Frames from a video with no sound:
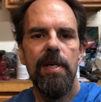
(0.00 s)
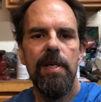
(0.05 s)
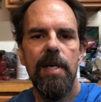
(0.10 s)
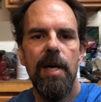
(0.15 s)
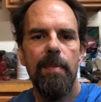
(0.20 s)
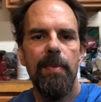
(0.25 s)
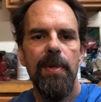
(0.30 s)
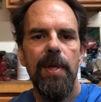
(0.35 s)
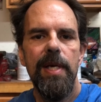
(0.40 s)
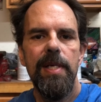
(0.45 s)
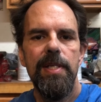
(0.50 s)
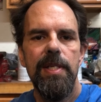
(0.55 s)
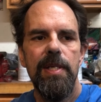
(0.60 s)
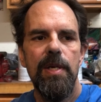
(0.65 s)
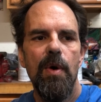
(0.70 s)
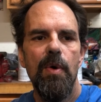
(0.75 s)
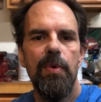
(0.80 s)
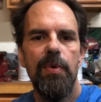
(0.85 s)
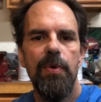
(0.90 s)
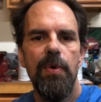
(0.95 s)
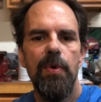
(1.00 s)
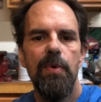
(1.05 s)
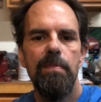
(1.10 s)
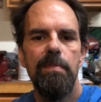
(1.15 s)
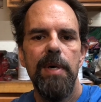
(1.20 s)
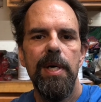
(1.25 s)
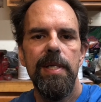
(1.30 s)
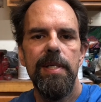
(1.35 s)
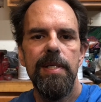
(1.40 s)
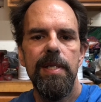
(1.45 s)
a couple days to go through,
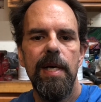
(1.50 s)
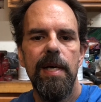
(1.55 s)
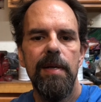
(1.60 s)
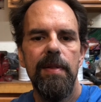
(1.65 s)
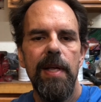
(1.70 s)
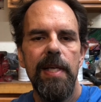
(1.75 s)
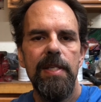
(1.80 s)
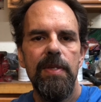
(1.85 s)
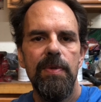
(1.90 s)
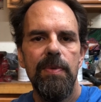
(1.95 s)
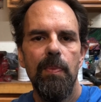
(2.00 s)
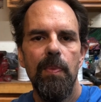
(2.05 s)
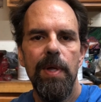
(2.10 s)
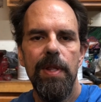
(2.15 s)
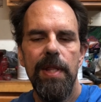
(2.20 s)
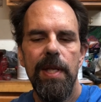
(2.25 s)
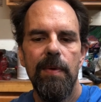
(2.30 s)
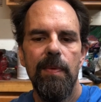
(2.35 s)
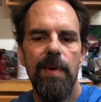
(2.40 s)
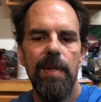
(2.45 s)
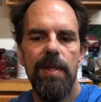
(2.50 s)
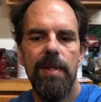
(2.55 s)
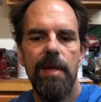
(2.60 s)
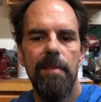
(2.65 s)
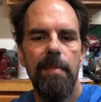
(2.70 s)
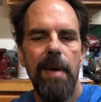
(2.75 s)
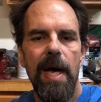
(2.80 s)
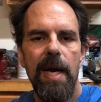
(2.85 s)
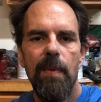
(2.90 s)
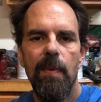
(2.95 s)
but uh, that's one thing with the
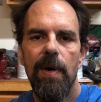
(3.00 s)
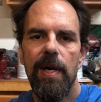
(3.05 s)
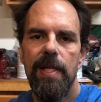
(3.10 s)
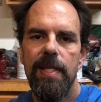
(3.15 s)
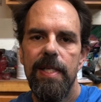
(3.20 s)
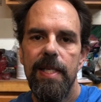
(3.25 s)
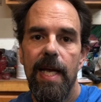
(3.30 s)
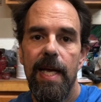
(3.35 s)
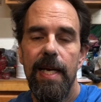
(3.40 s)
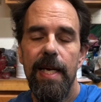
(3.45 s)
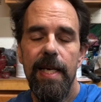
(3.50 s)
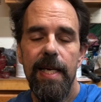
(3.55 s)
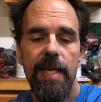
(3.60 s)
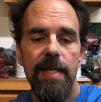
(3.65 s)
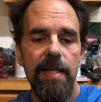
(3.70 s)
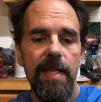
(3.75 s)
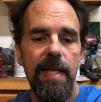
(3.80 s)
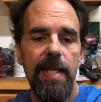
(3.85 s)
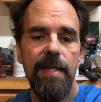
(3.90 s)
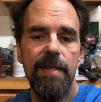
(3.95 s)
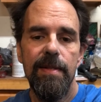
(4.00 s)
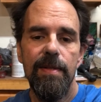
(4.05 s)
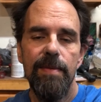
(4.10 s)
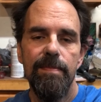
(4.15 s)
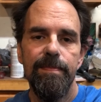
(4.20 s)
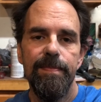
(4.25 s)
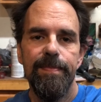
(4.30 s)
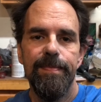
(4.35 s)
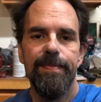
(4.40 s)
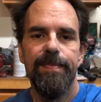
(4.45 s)
body work and sanding. It, it
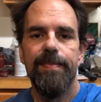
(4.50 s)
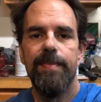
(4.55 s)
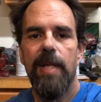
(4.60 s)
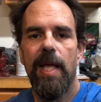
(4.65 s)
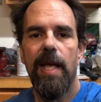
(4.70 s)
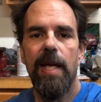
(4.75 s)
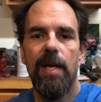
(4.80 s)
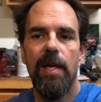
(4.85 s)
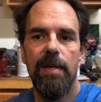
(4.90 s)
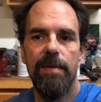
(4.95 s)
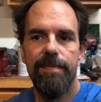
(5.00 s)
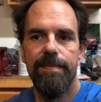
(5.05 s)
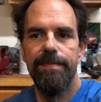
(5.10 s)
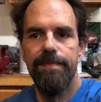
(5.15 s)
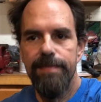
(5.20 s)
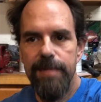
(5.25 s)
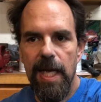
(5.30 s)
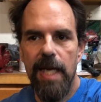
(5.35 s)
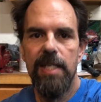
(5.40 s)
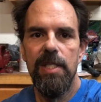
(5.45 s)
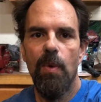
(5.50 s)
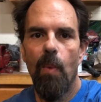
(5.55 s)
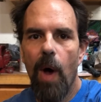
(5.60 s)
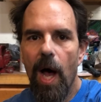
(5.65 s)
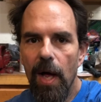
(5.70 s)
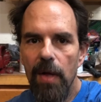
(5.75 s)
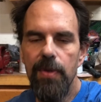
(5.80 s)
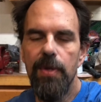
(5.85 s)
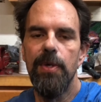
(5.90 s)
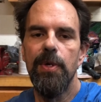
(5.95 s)
It takes a
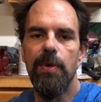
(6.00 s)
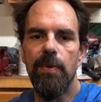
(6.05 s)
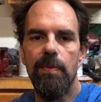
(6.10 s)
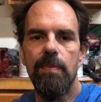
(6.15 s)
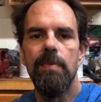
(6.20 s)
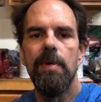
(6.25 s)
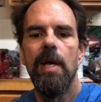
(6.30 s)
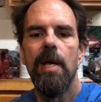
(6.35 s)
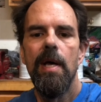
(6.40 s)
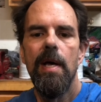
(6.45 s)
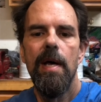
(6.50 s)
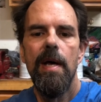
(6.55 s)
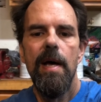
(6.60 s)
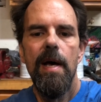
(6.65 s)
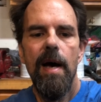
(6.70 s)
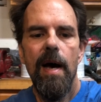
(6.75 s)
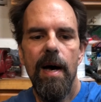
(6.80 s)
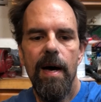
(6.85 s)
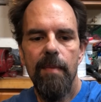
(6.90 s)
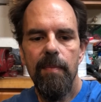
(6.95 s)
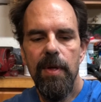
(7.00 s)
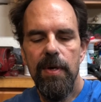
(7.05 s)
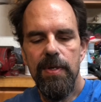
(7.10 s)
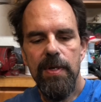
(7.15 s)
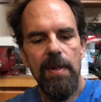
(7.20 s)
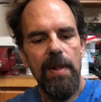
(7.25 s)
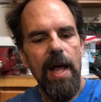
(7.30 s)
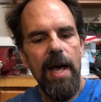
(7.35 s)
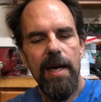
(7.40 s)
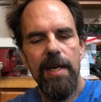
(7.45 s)
while to do. Um, there's
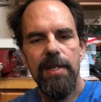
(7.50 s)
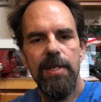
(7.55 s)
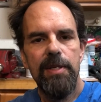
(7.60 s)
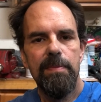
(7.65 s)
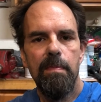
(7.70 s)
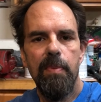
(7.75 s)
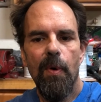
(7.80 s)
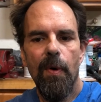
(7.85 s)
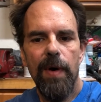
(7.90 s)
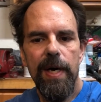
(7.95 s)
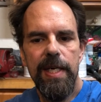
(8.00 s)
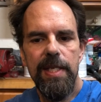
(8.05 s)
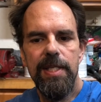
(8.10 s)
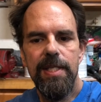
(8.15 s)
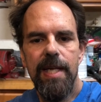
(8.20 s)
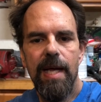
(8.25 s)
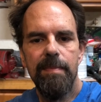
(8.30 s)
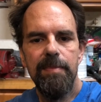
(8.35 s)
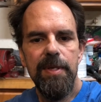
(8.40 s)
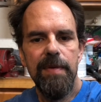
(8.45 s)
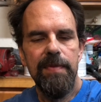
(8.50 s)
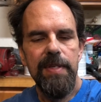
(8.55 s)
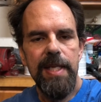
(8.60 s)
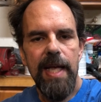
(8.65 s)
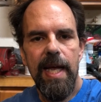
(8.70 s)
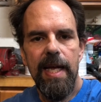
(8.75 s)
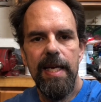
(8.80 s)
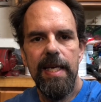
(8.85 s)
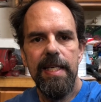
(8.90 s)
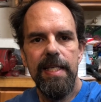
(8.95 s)
a lot of just boring steps of
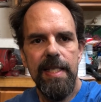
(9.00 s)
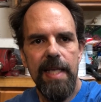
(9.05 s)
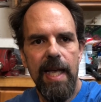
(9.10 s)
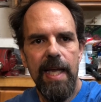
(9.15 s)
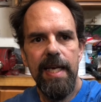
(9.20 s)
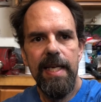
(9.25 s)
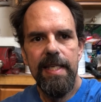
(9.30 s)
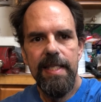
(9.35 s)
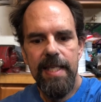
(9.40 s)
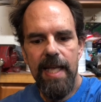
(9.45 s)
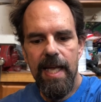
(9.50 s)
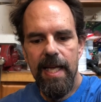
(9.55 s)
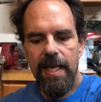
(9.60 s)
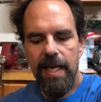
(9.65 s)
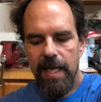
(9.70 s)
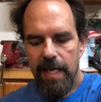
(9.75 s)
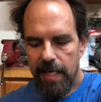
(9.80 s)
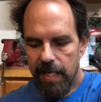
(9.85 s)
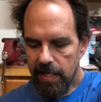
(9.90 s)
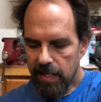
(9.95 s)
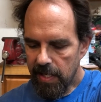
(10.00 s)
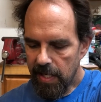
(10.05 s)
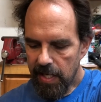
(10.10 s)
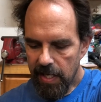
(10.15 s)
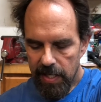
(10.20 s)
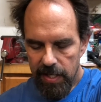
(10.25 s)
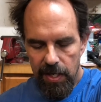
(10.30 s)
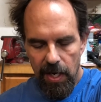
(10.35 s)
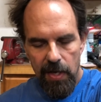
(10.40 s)
sanding, sanding, sanding, and getting